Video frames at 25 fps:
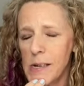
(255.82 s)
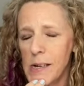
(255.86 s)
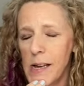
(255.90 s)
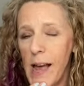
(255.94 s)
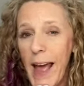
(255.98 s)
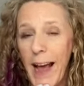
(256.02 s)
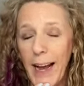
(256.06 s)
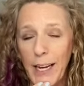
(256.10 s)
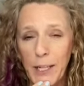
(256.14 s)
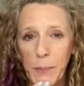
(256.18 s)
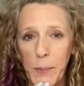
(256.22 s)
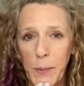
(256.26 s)

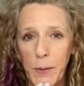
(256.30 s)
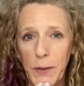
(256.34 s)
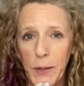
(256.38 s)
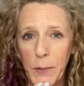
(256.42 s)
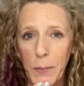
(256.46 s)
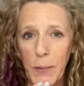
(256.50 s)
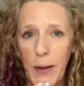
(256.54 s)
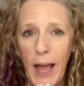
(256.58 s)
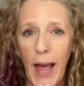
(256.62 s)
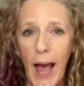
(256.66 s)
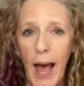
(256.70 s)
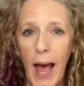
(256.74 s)
expert that
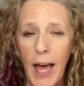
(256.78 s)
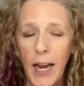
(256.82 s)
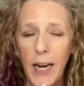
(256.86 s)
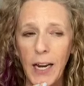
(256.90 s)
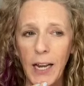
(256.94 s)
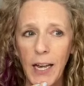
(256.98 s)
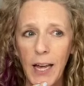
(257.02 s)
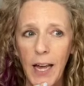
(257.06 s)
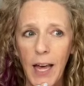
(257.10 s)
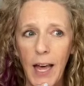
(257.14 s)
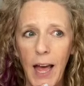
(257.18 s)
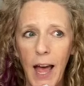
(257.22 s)
we had,
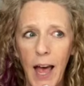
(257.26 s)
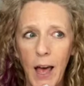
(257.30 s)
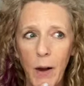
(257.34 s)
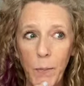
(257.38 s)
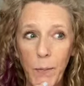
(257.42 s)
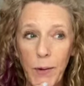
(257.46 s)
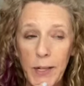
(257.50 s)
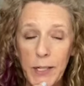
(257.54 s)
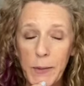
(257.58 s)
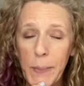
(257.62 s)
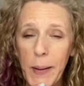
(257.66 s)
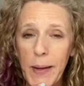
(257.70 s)
and
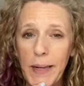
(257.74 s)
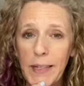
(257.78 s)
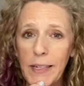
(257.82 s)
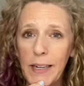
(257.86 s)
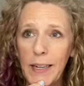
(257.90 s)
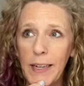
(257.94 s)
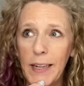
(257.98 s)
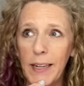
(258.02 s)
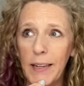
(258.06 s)
we spent